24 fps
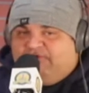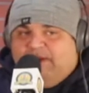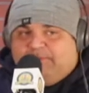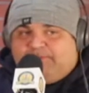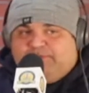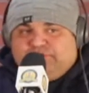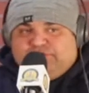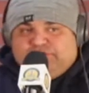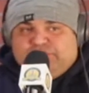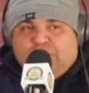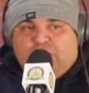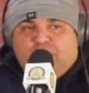
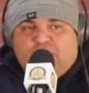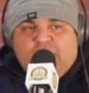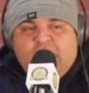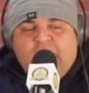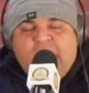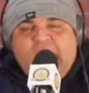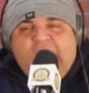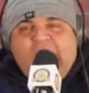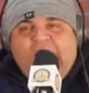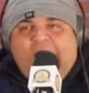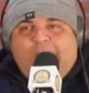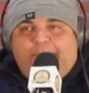episode.
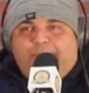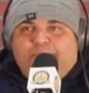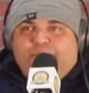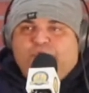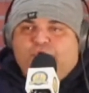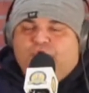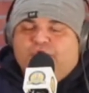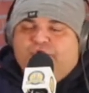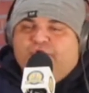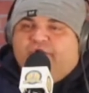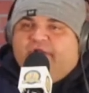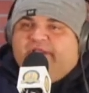Happy
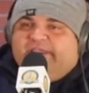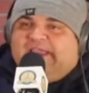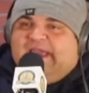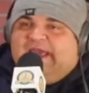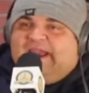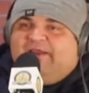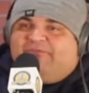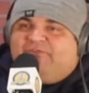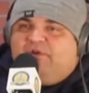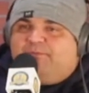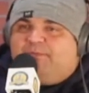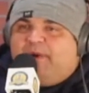New Year
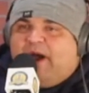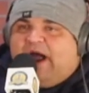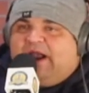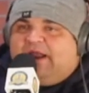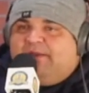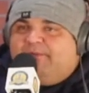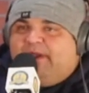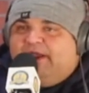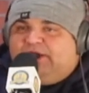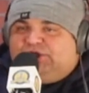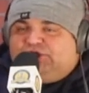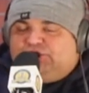again,
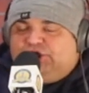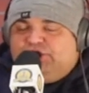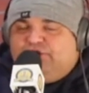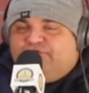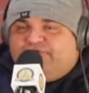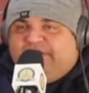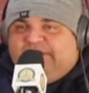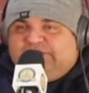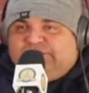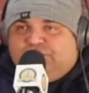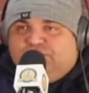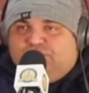everybody. Make sure your
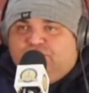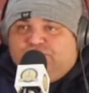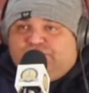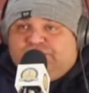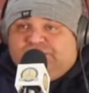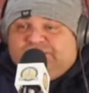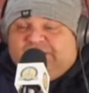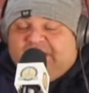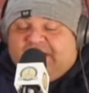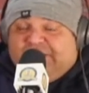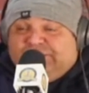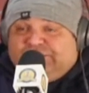
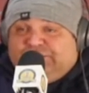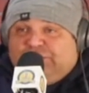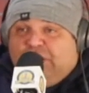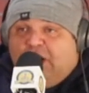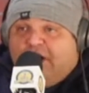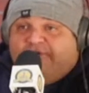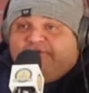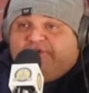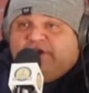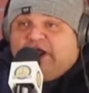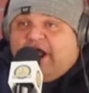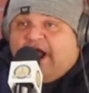resolutions. Let us
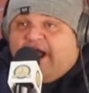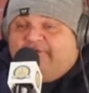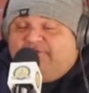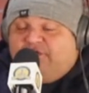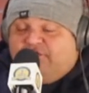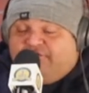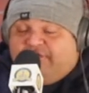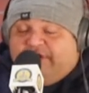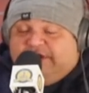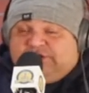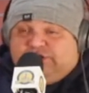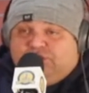know if you have
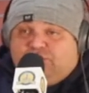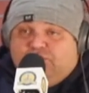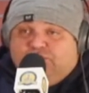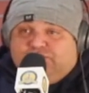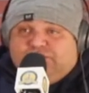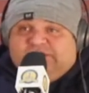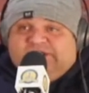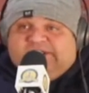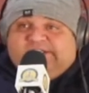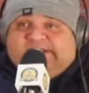your resolutions